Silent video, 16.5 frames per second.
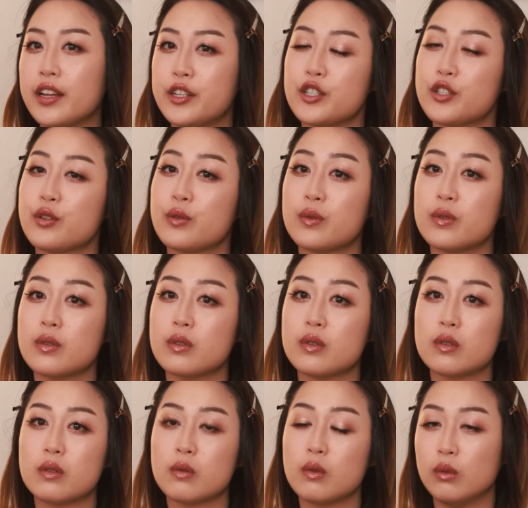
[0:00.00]
I just don't
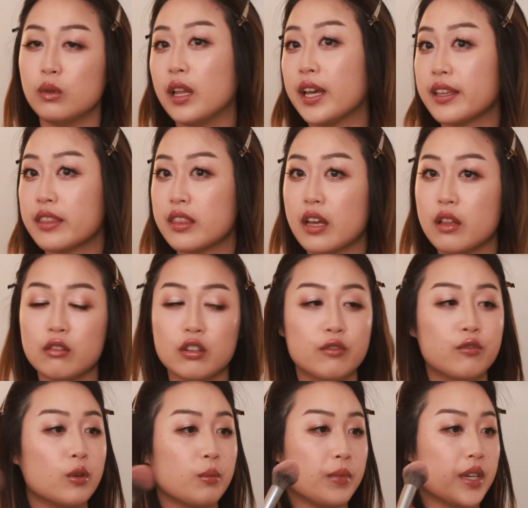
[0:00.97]
like that
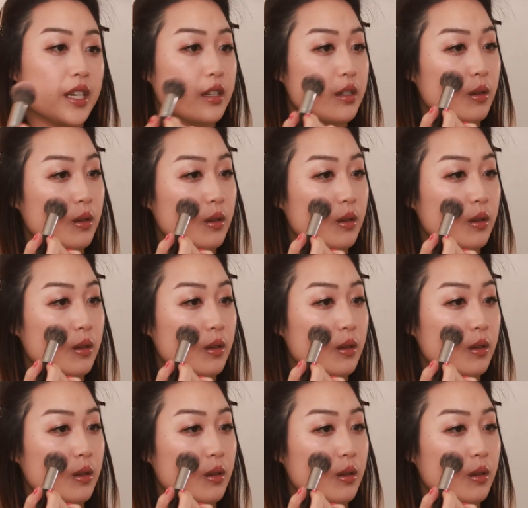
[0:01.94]
look for me.